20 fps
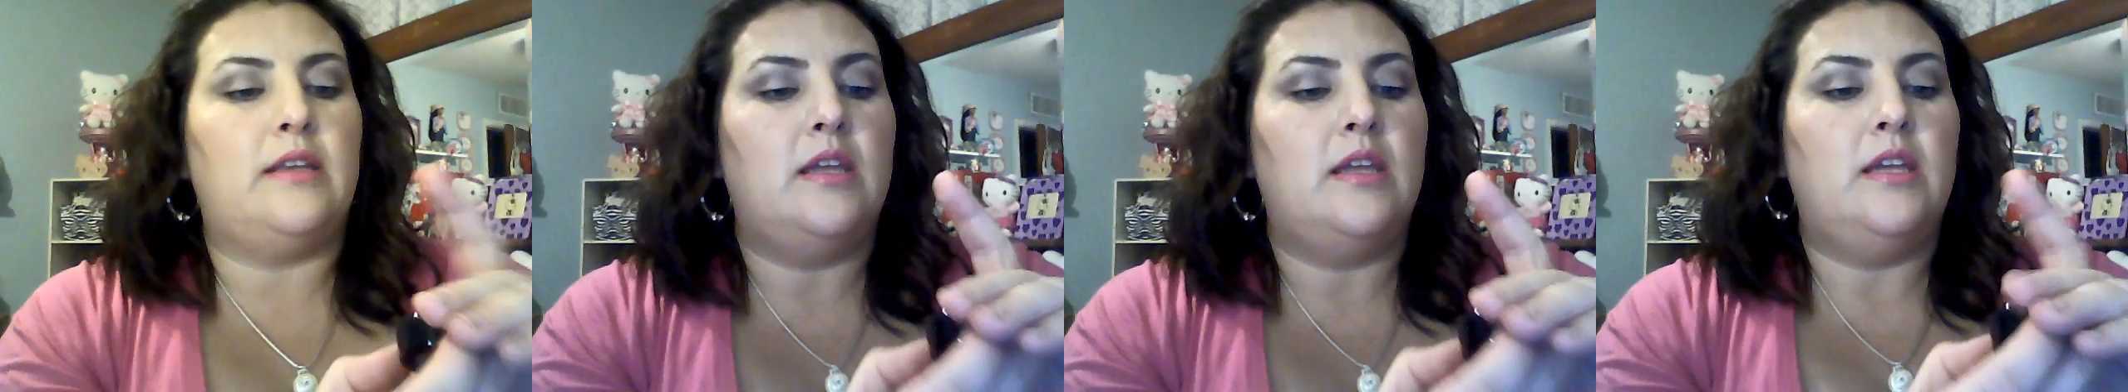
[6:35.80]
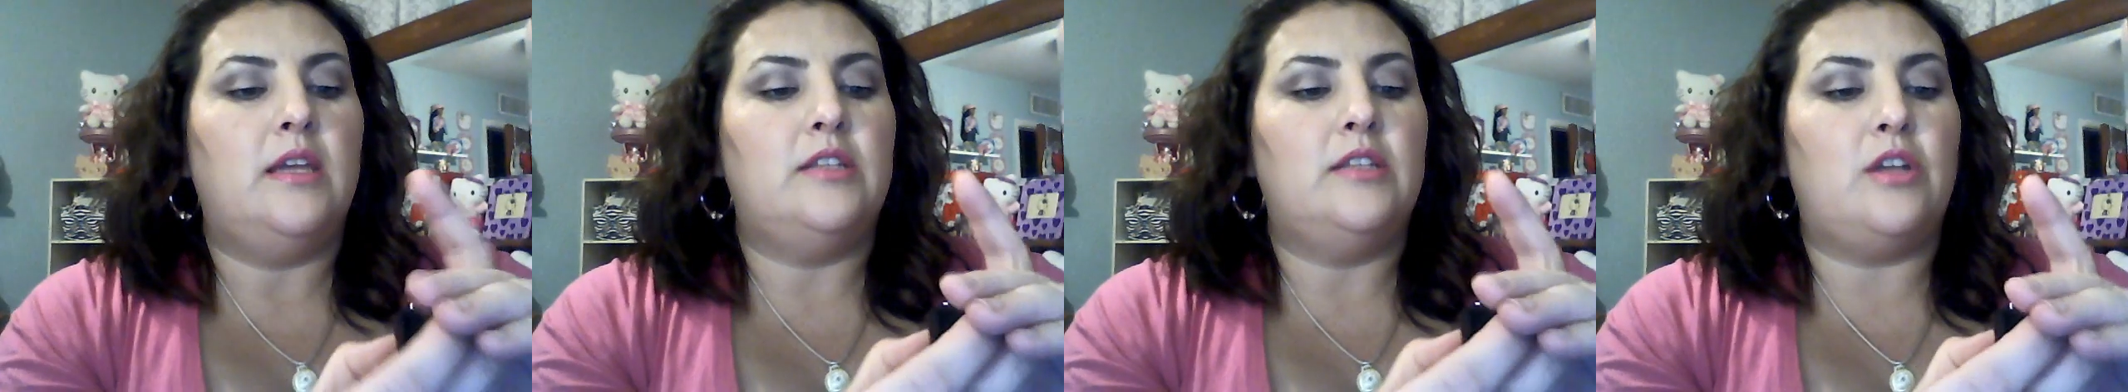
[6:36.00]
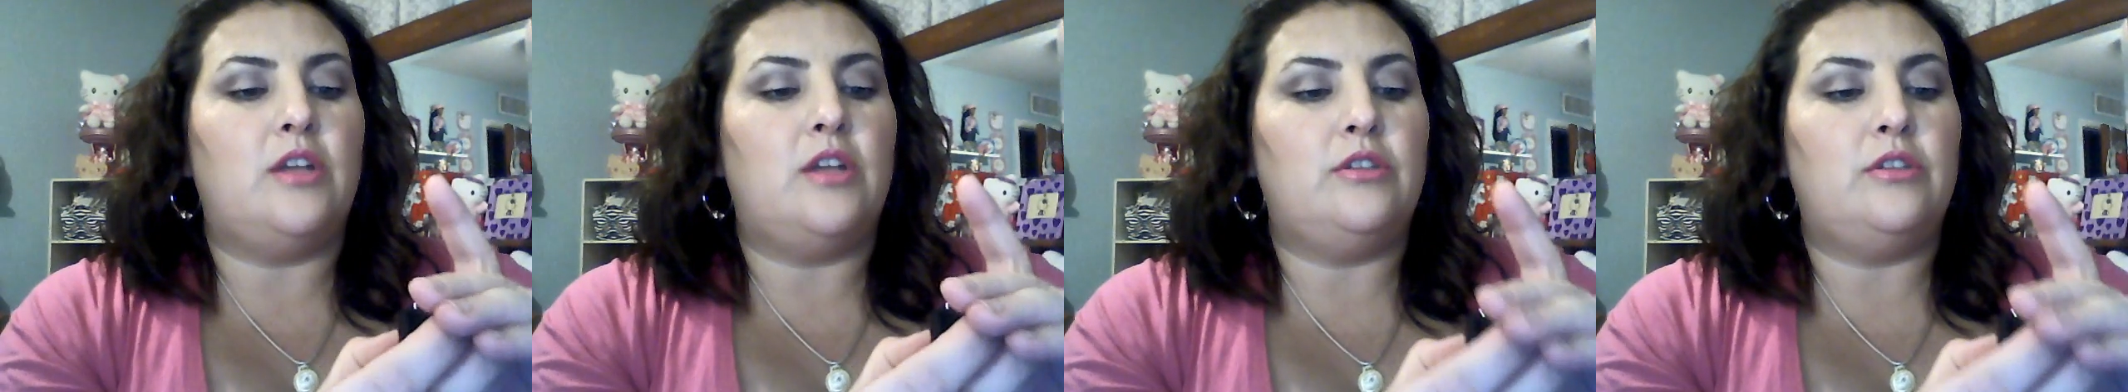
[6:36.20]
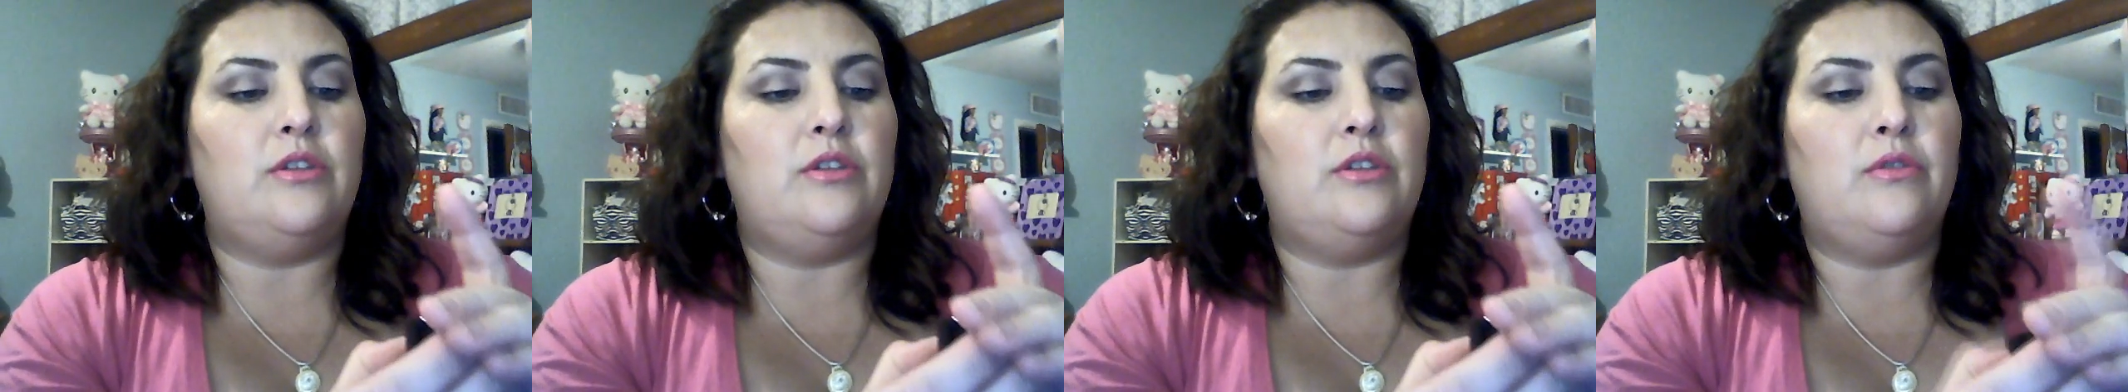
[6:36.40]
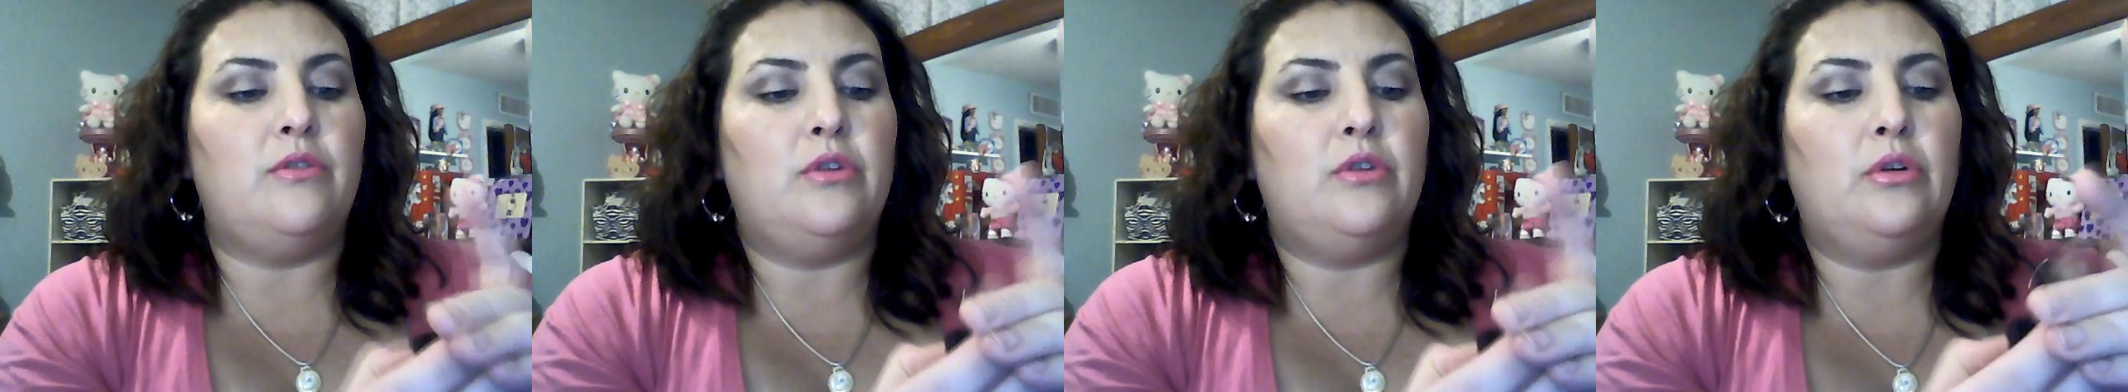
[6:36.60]
also
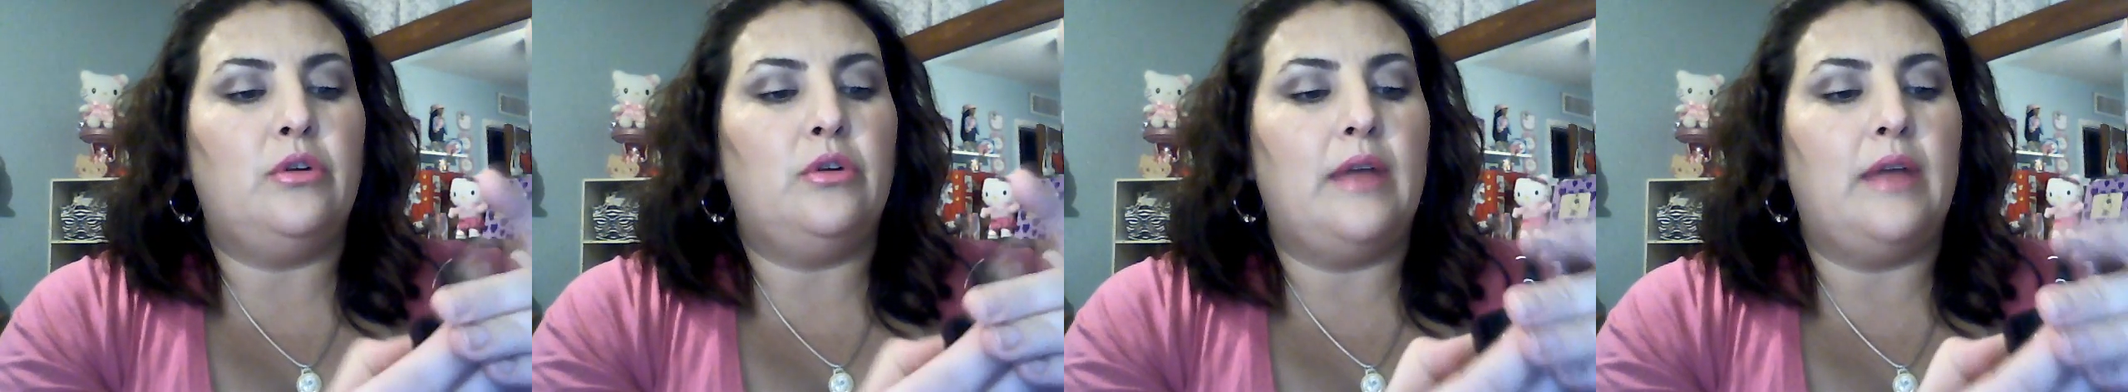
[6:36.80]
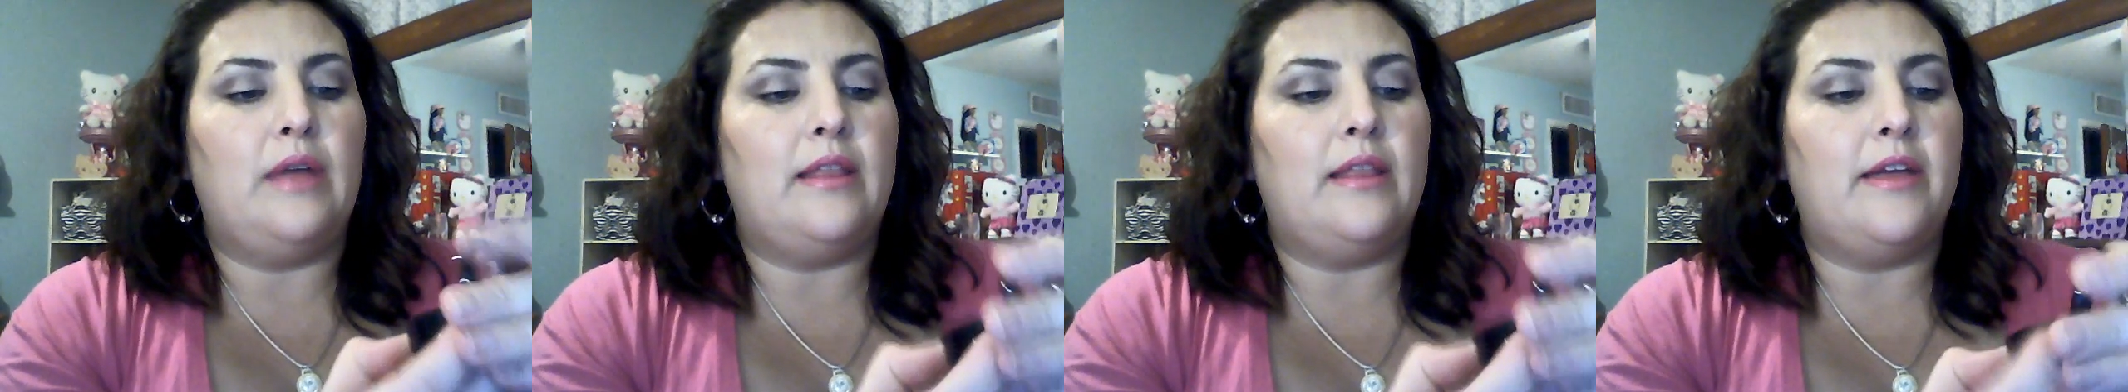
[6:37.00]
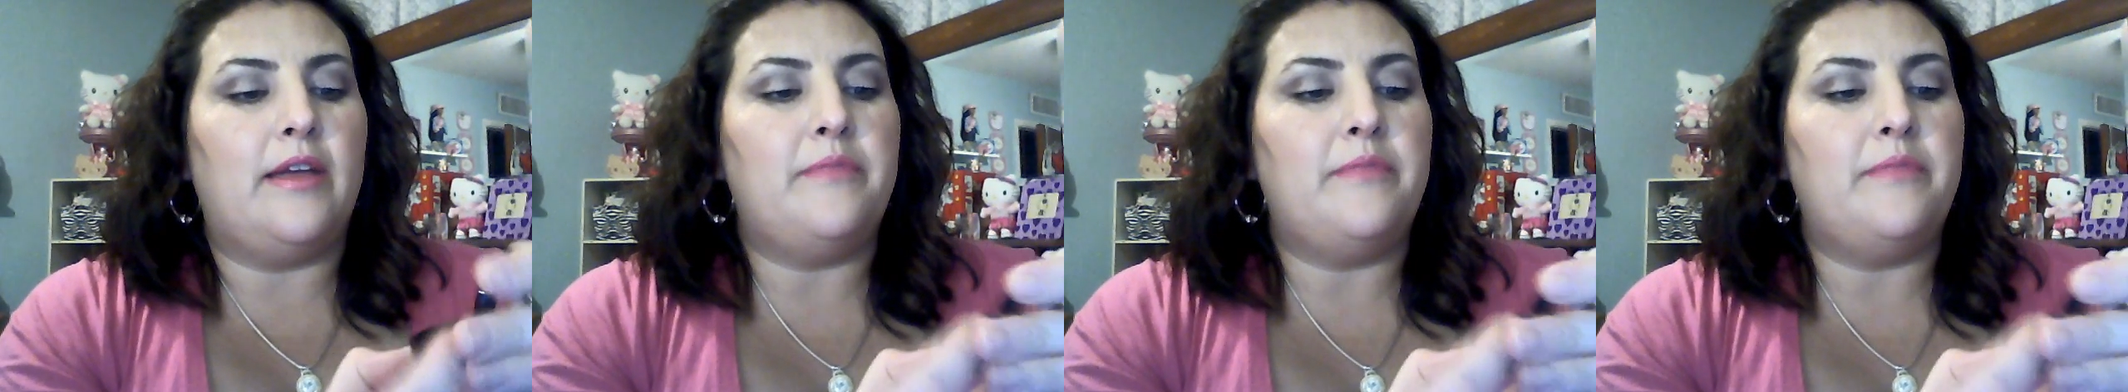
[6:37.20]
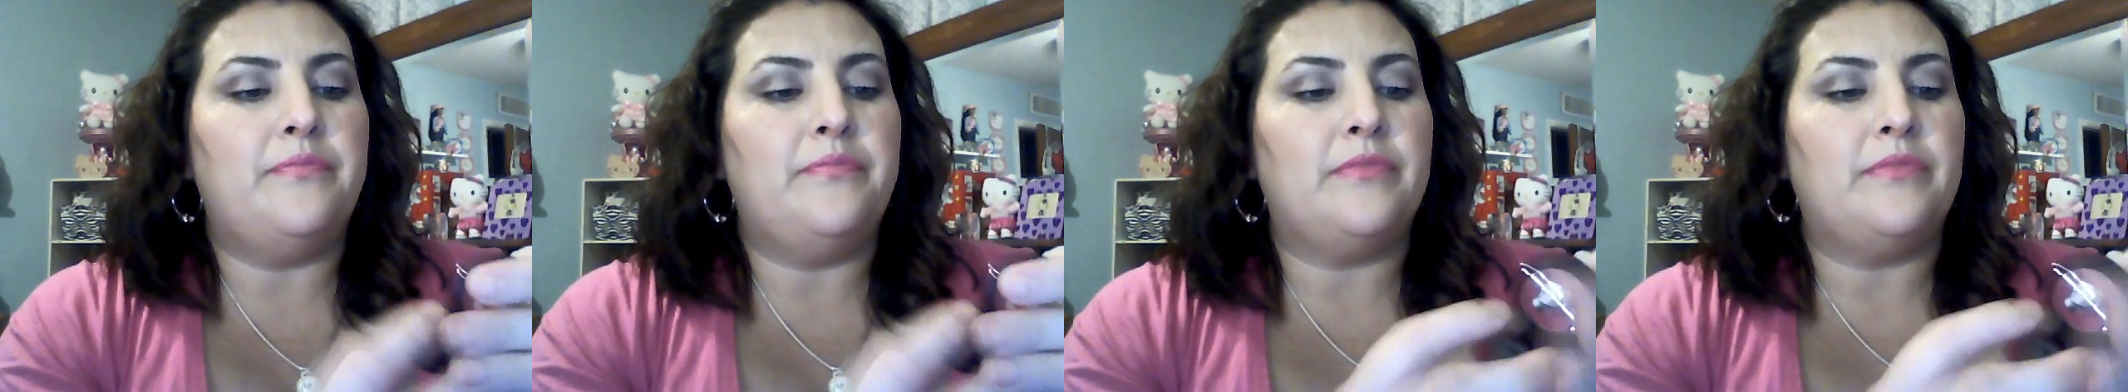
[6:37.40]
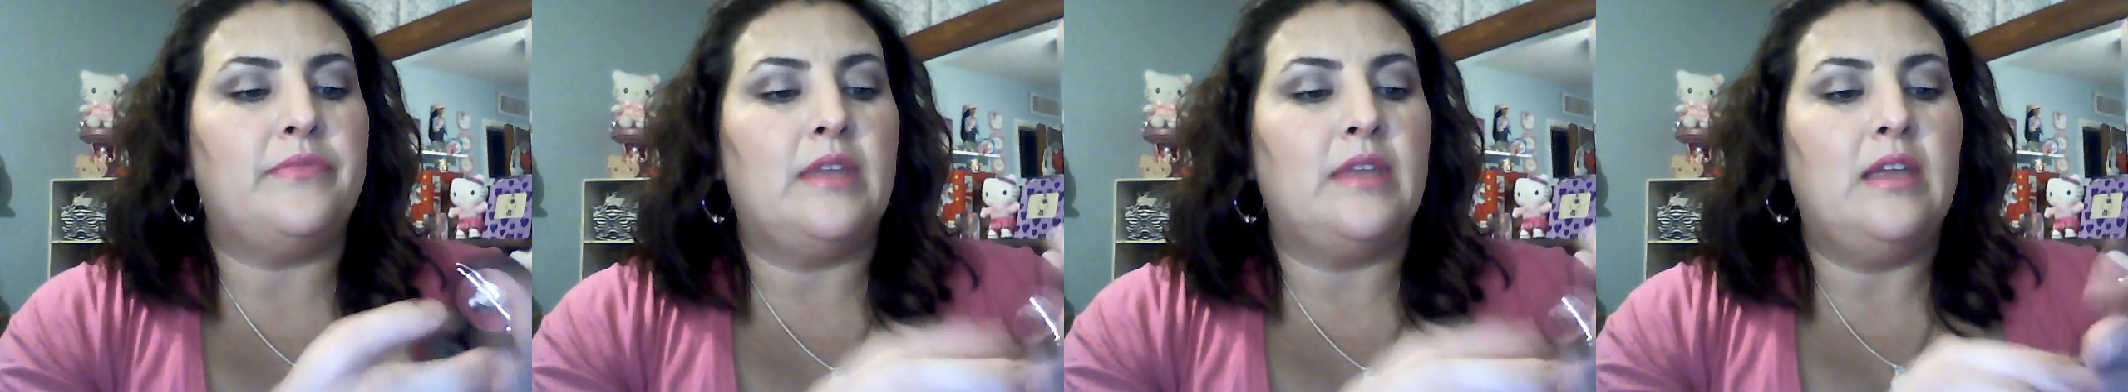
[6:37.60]
Cruella.
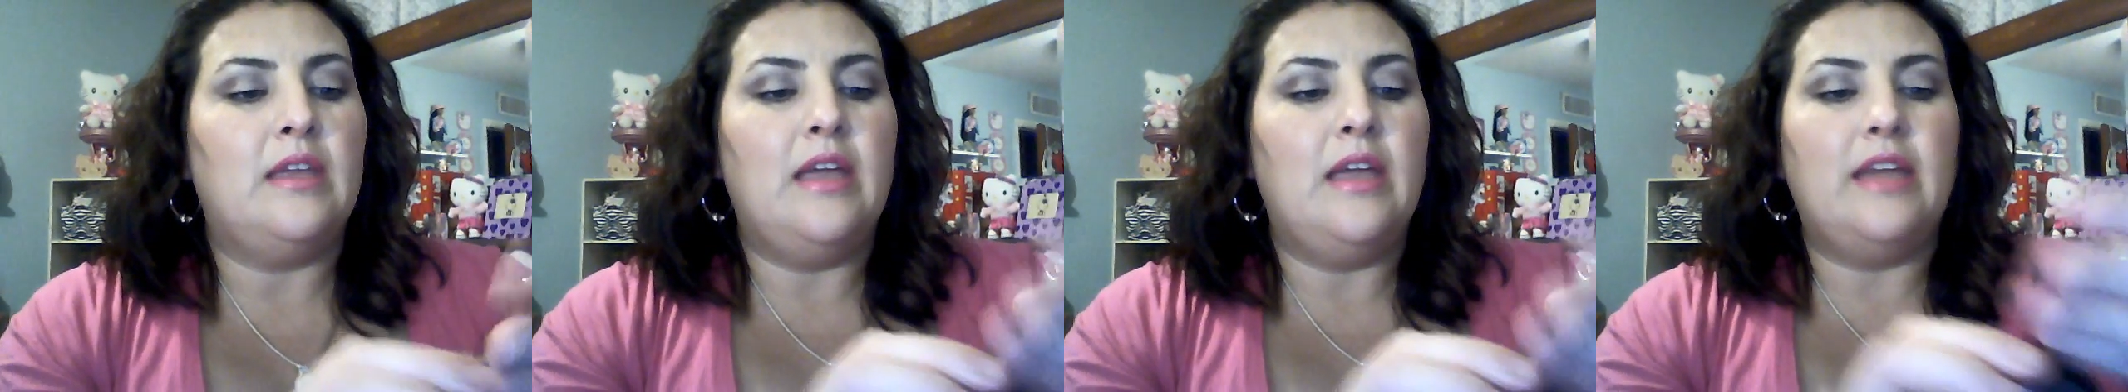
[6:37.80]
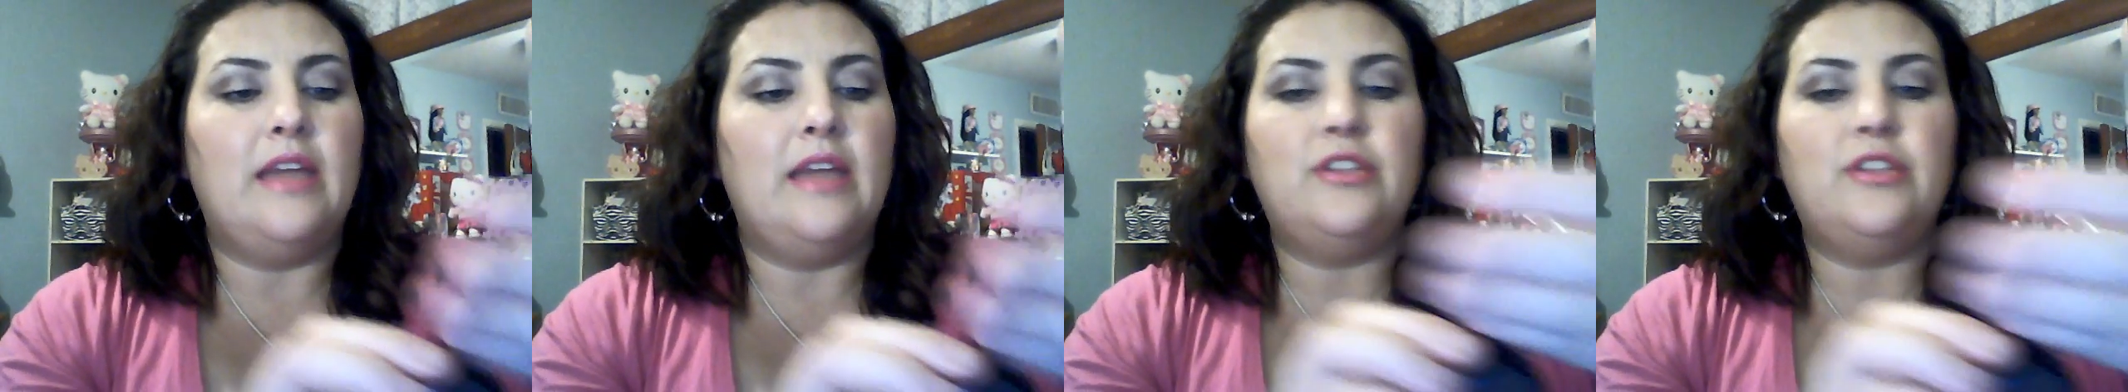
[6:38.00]
And it's just a